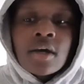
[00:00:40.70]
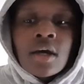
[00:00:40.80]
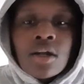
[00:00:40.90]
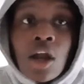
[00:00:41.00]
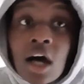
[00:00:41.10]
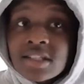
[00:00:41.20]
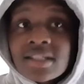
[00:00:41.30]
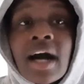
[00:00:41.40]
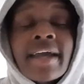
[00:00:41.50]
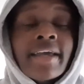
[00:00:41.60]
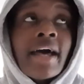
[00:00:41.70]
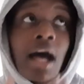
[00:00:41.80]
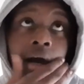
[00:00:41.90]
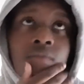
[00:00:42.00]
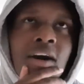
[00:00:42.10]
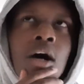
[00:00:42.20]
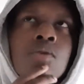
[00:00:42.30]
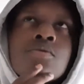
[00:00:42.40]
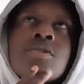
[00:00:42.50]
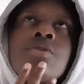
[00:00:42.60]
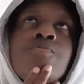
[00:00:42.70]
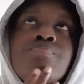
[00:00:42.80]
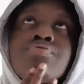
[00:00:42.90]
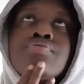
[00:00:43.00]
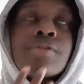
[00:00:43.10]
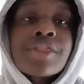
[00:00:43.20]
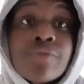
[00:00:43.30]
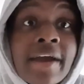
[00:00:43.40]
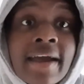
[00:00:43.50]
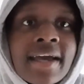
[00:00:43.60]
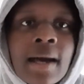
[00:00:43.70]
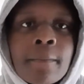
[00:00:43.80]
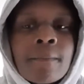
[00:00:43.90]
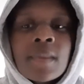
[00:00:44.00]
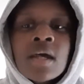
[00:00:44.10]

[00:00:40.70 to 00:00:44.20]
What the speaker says: last night, yeah, at around 3 a.m.,